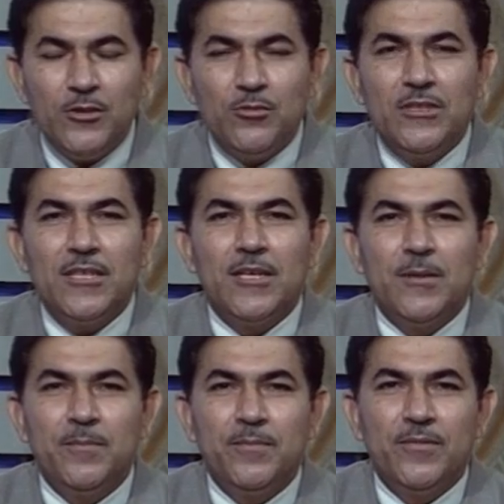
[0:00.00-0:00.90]
to take
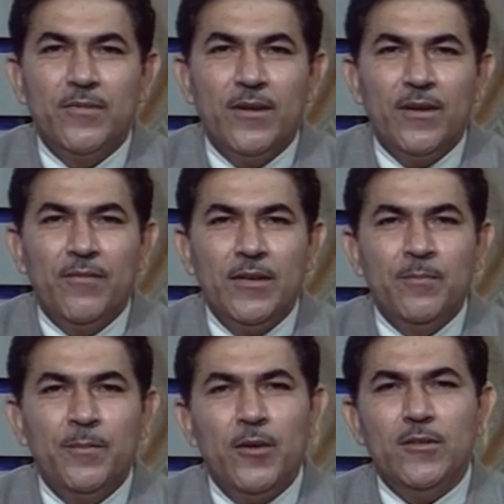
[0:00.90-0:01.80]
up a very
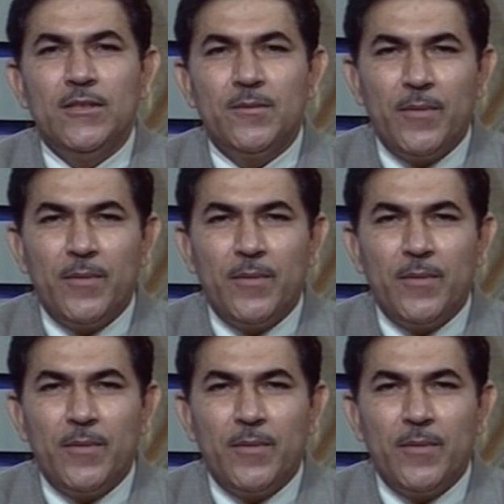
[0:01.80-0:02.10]
important